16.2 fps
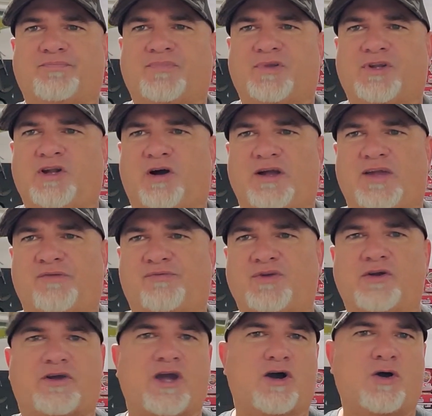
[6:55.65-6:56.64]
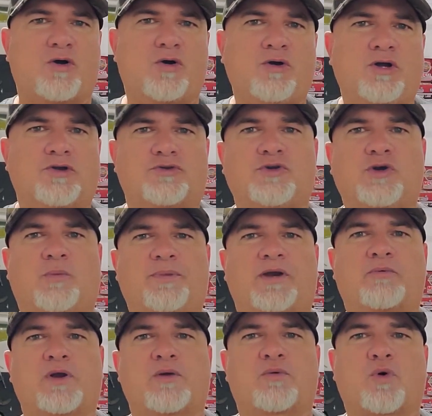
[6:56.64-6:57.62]
You know, if you go, you'll be
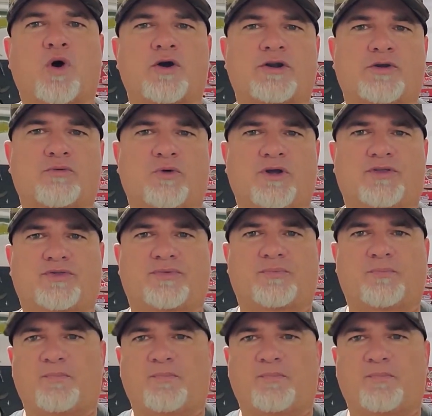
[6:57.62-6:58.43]
rewarded with